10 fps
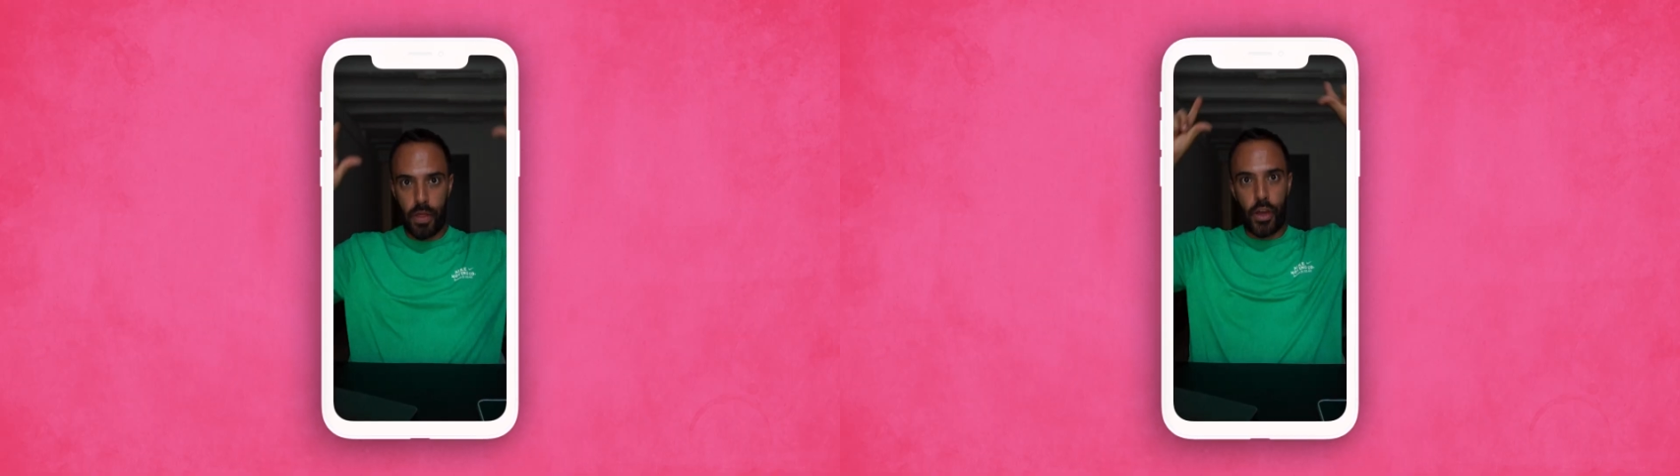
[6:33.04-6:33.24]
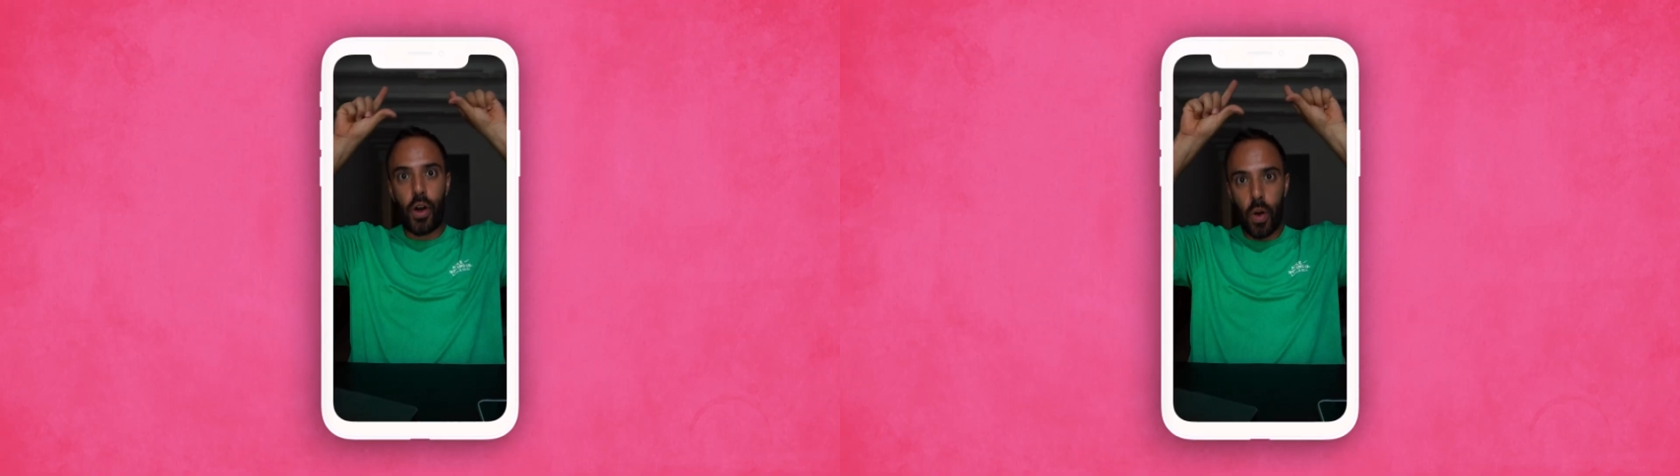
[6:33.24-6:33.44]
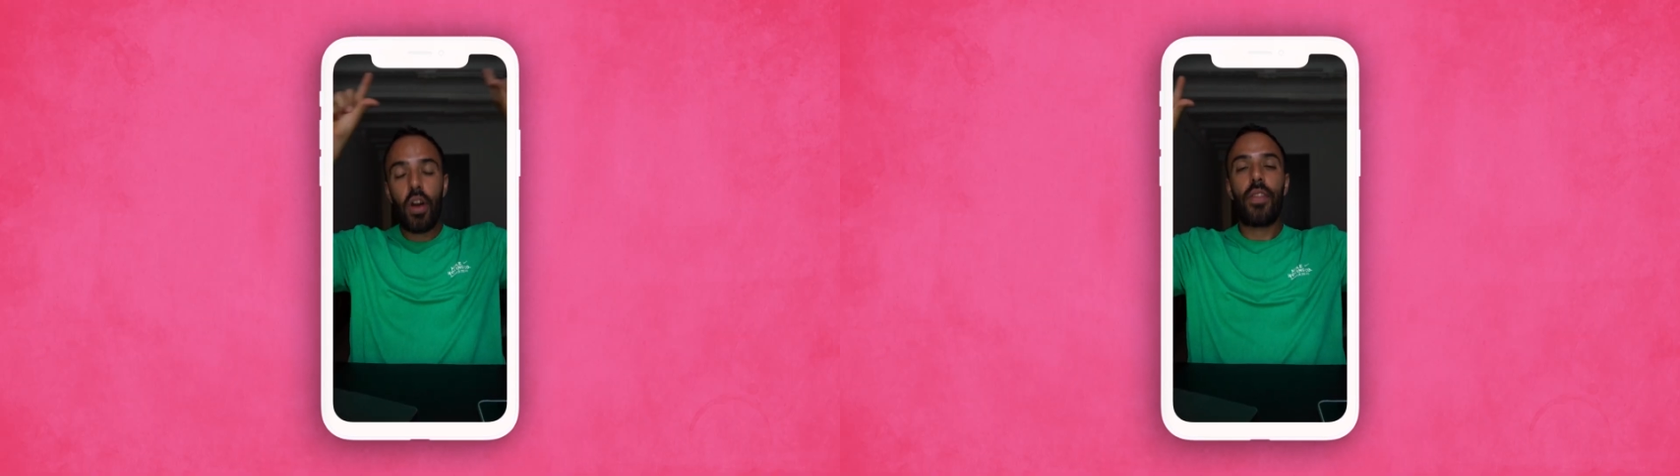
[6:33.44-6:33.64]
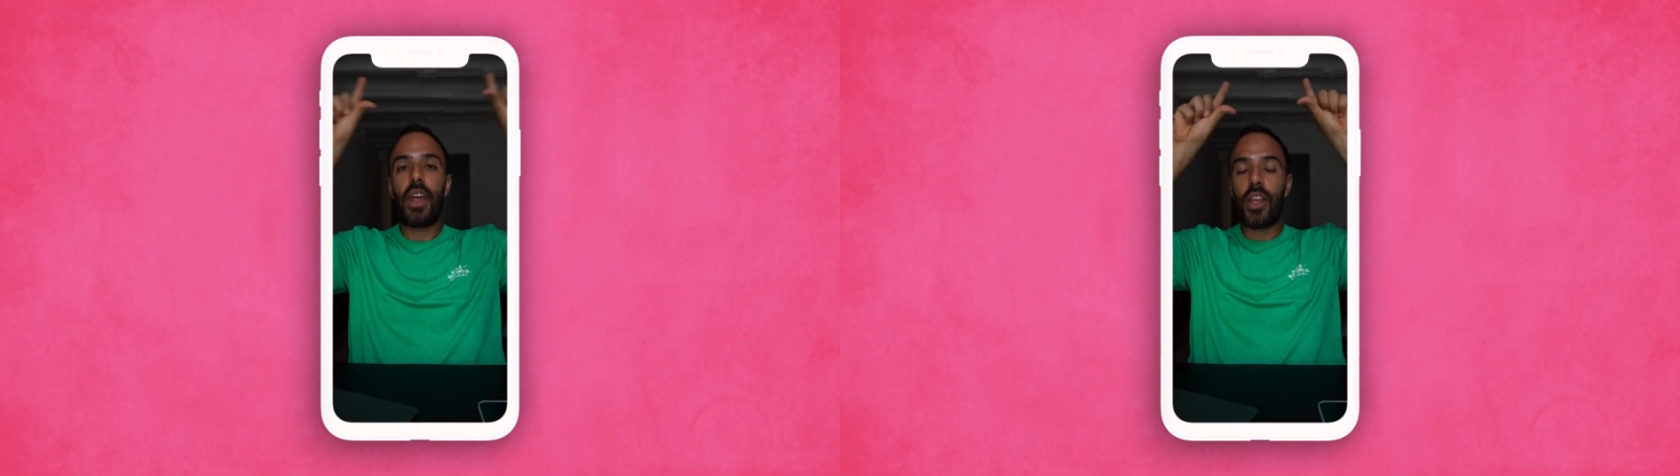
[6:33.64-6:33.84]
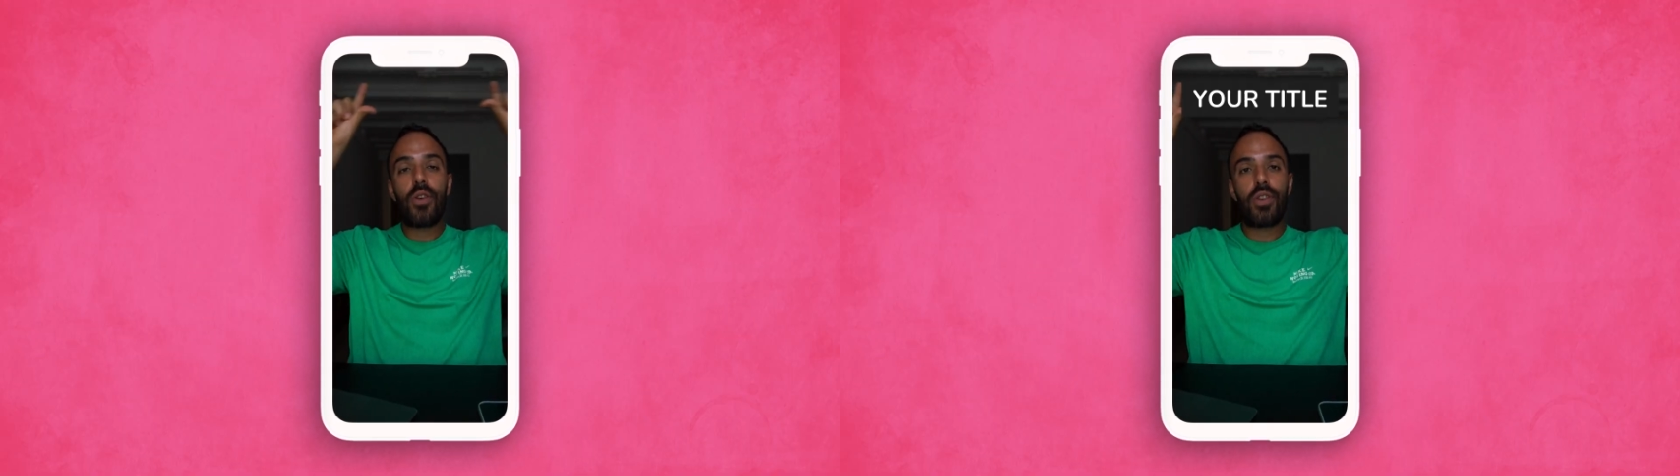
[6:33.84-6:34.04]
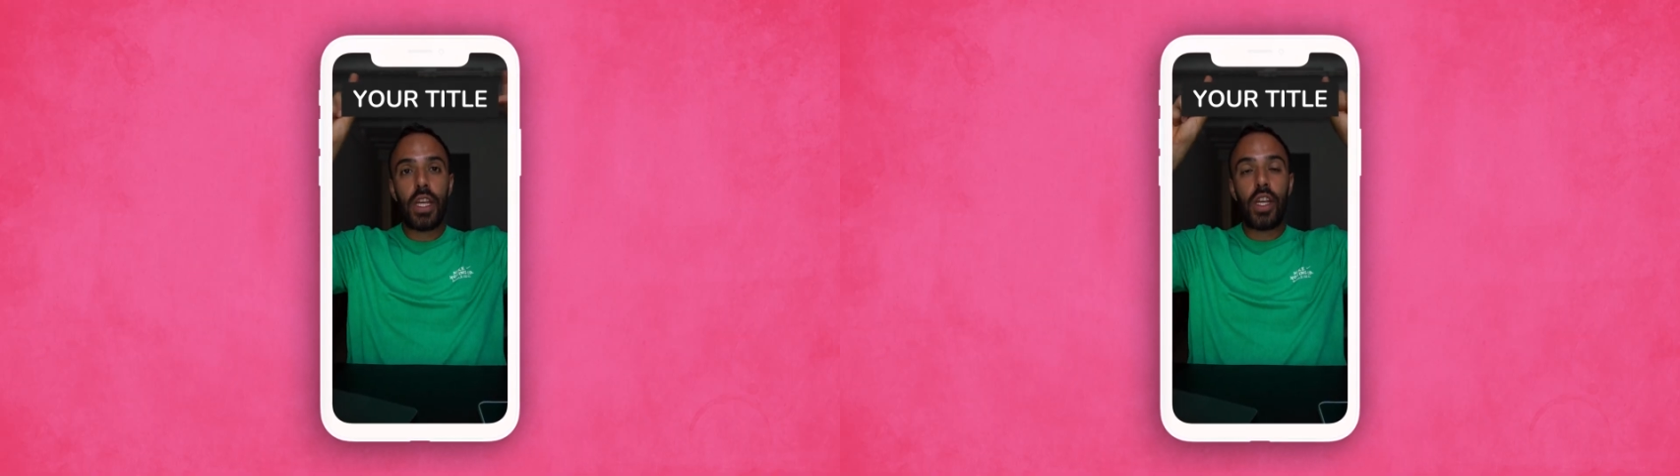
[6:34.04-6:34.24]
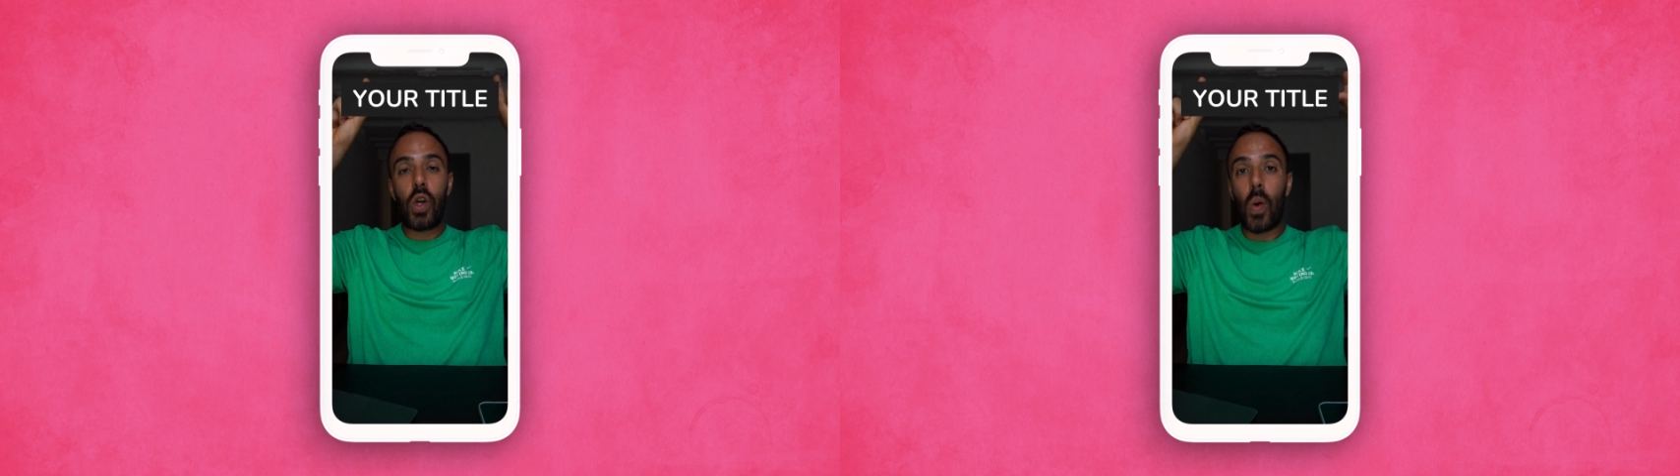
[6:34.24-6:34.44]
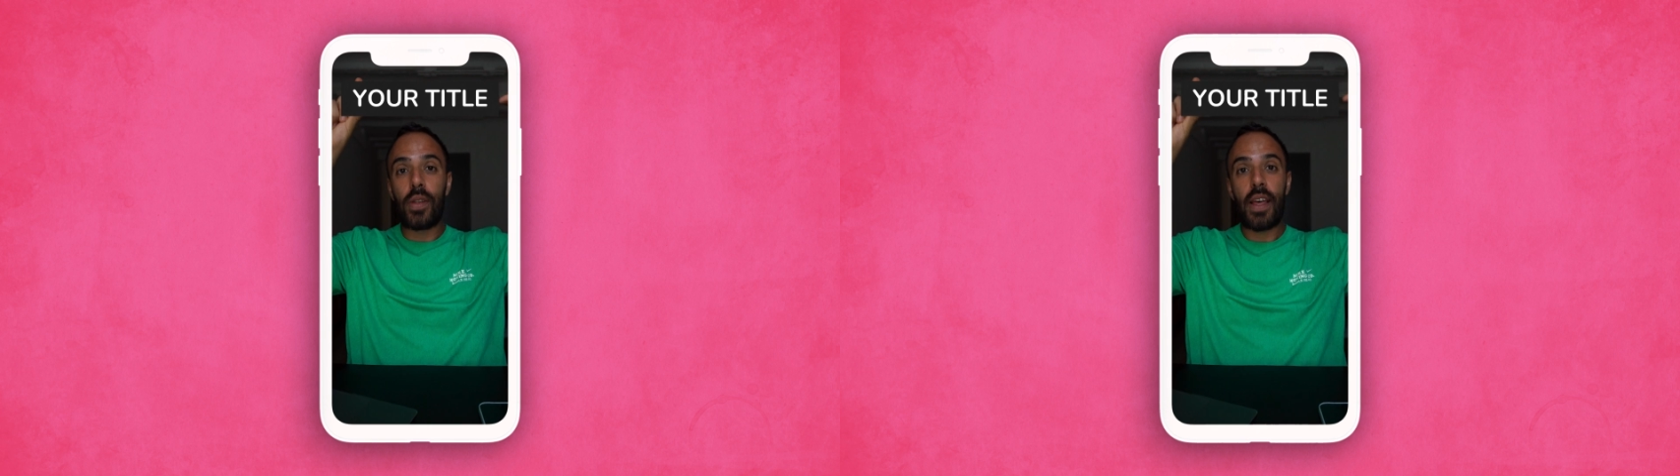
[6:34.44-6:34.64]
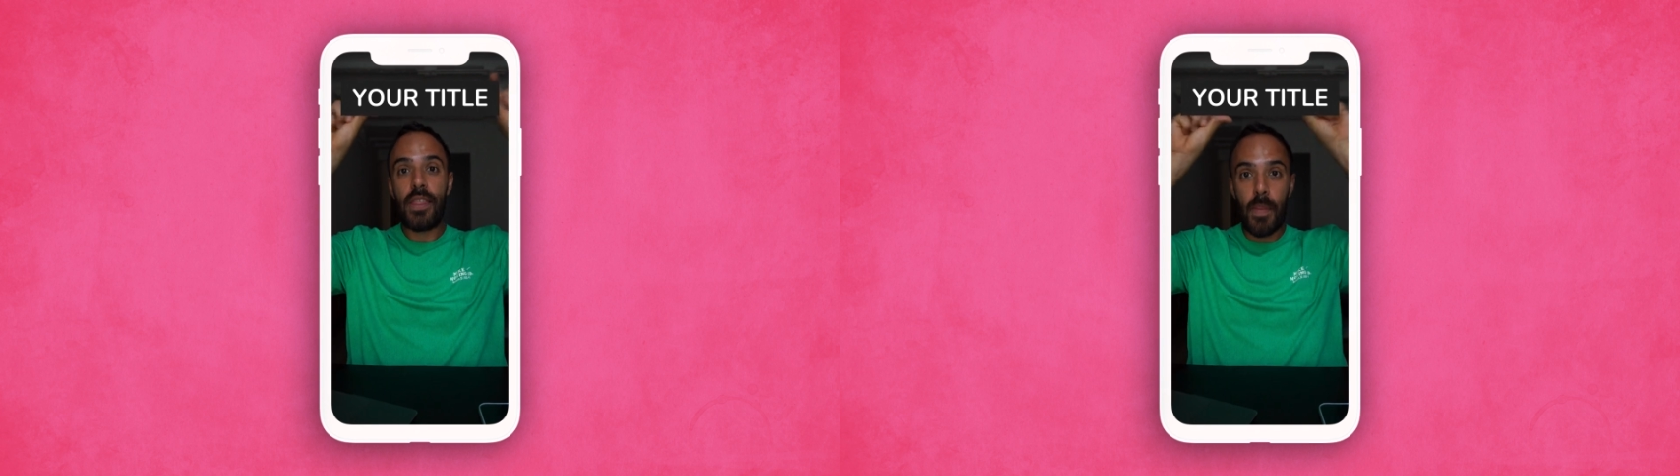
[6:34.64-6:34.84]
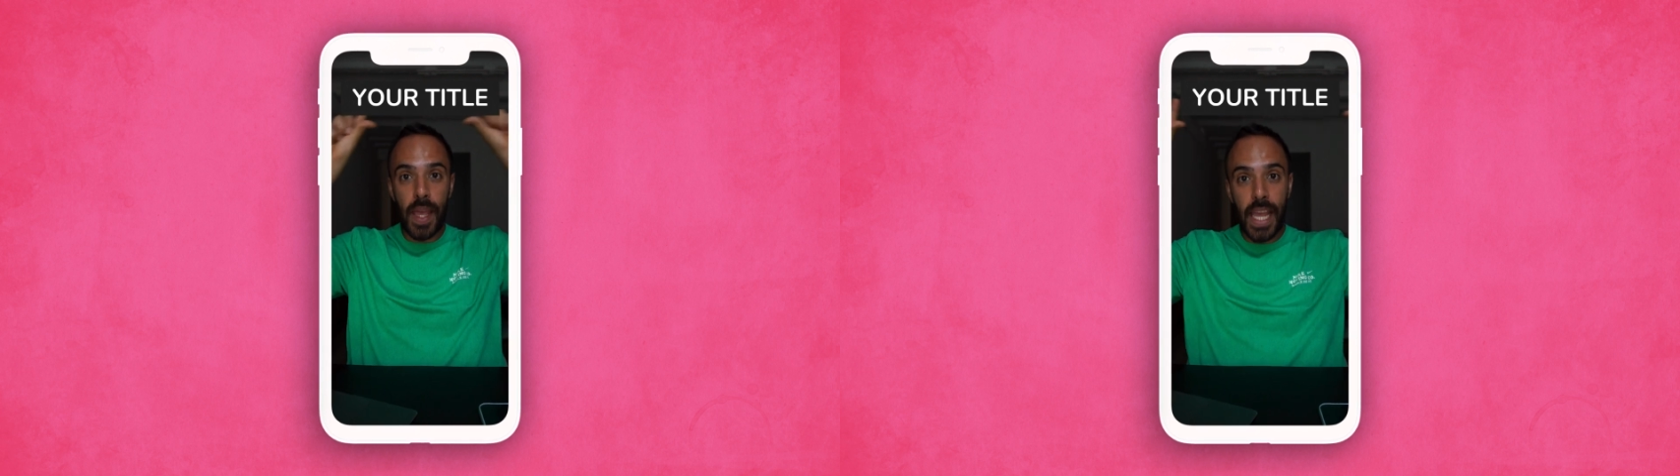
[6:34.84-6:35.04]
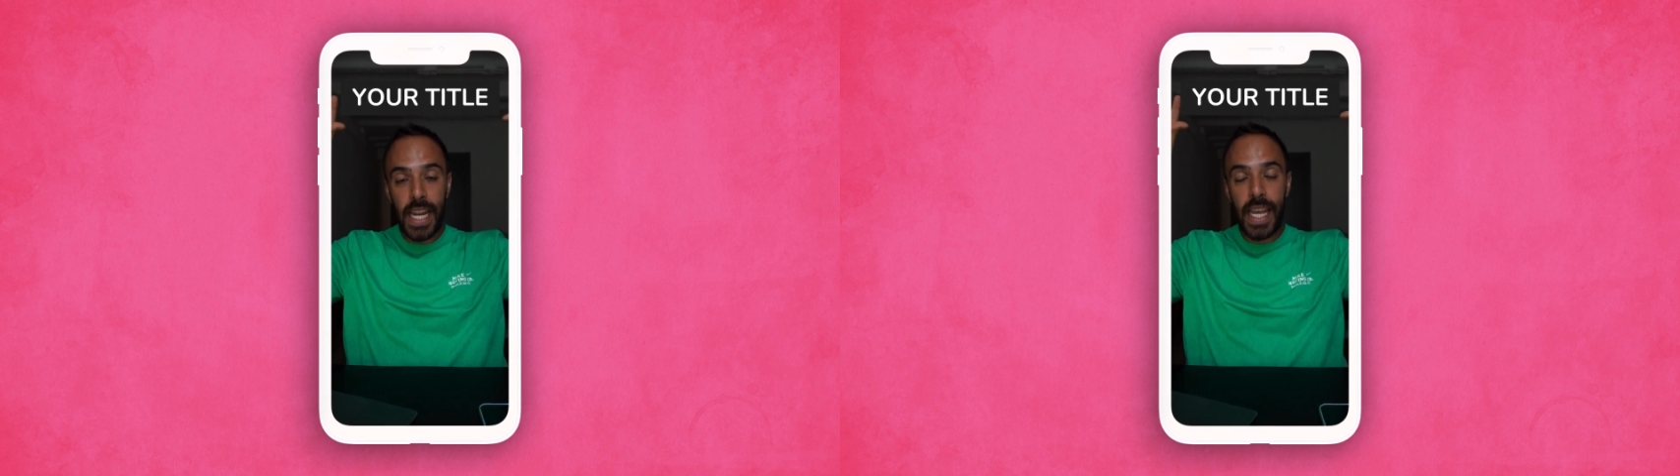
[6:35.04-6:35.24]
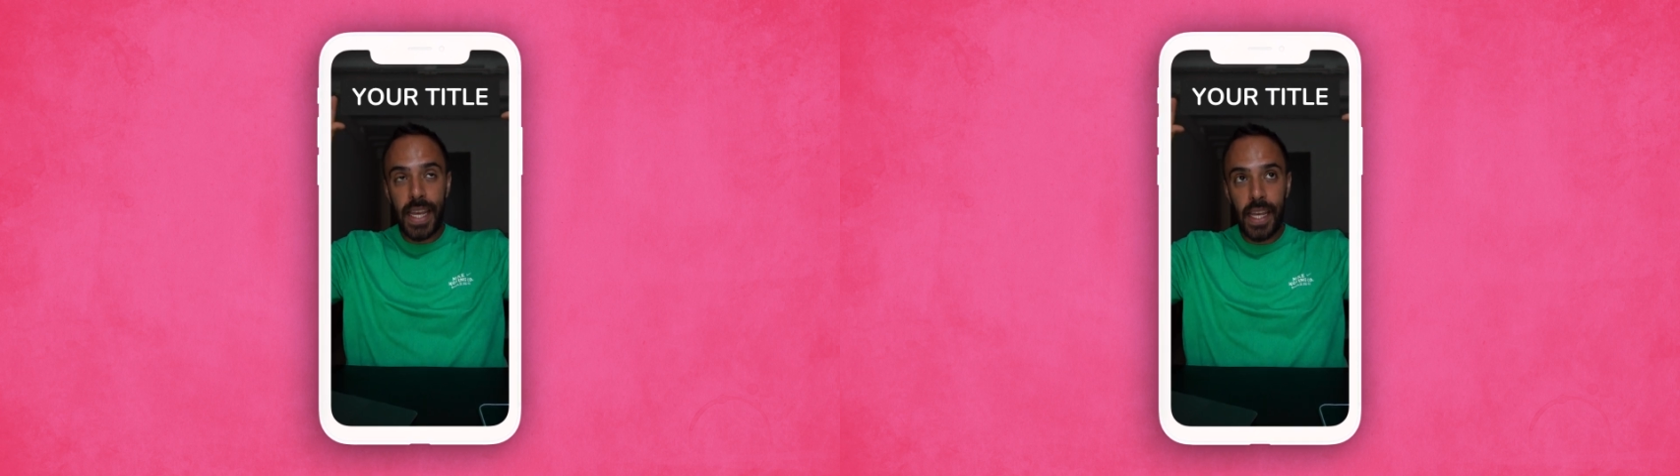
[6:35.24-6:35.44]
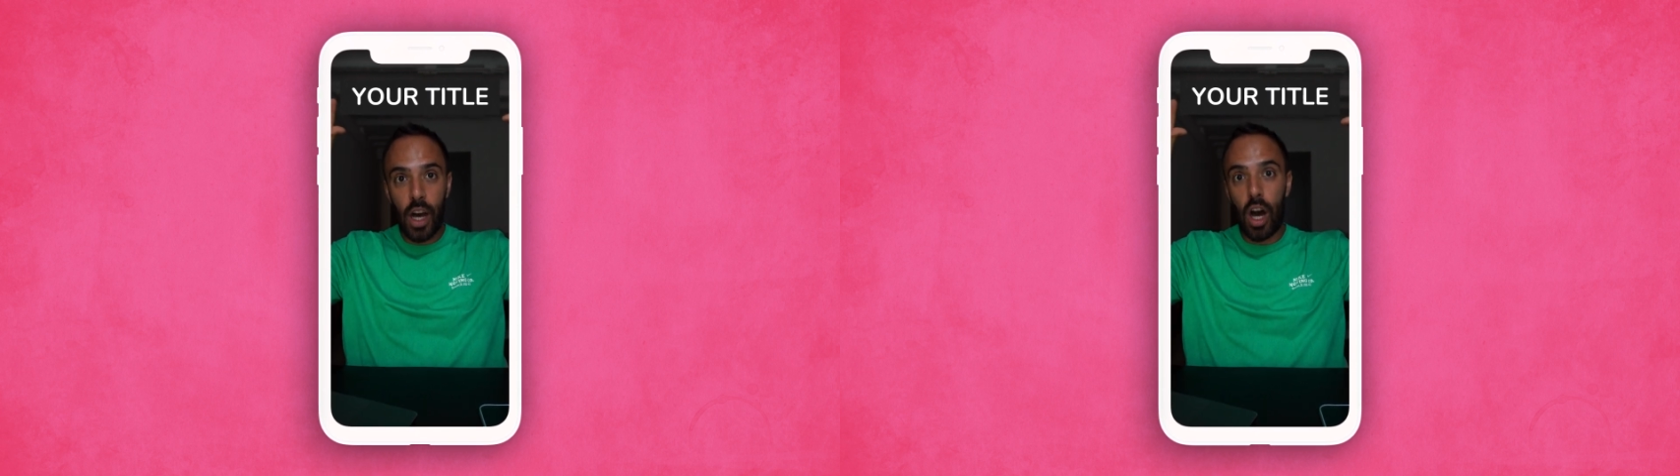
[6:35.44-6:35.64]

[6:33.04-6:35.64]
the hook that usually goes at the beginning